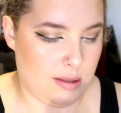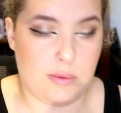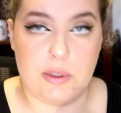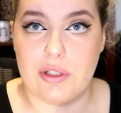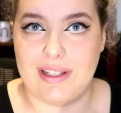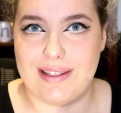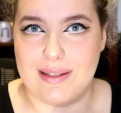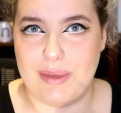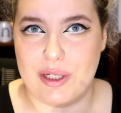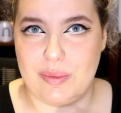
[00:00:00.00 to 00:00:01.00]
switch that
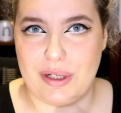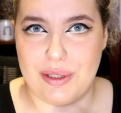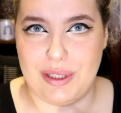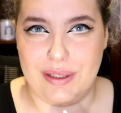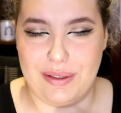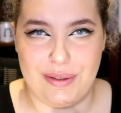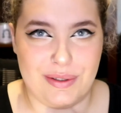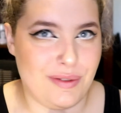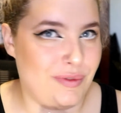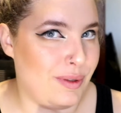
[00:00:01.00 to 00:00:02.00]
smudge brush I
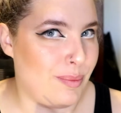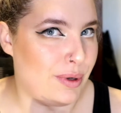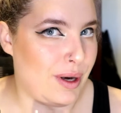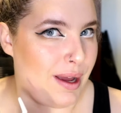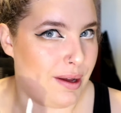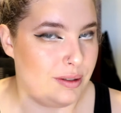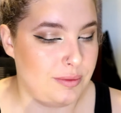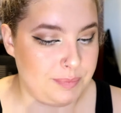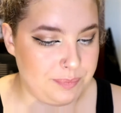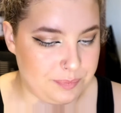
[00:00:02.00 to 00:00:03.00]
used for the brown